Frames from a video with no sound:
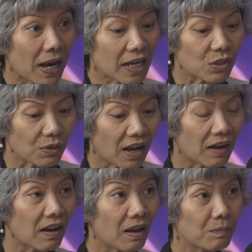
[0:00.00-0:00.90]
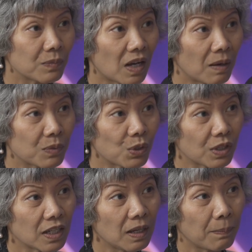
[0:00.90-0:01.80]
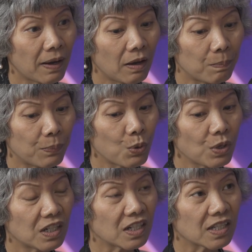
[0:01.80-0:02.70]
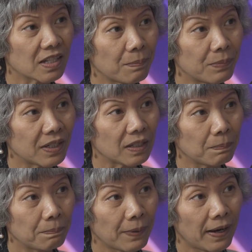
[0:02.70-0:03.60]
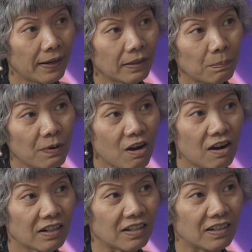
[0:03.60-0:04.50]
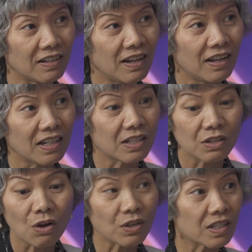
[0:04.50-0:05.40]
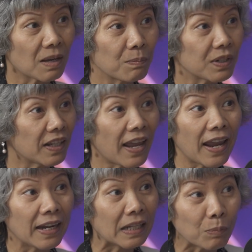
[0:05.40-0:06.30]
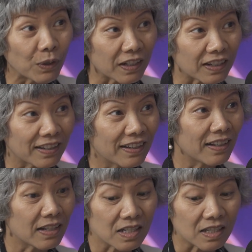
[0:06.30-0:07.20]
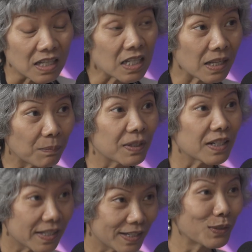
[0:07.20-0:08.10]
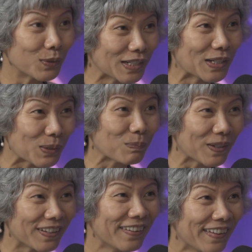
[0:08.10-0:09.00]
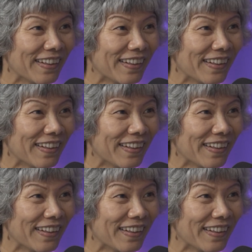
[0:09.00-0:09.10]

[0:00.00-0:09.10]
mind you, I'm talking about appointed somebody by the party. It's not anybody. Is these somebody still need to be